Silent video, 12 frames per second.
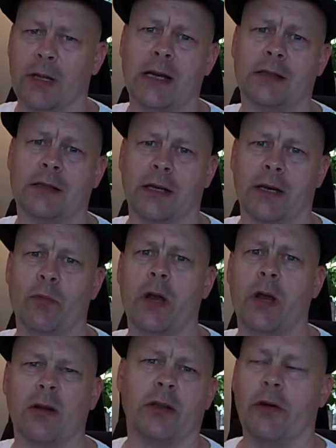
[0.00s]
actually, we are
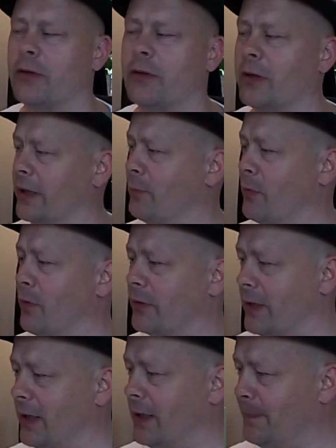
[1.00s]
not going to let it burn
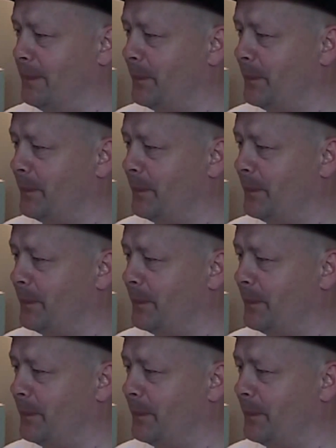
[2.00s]
today.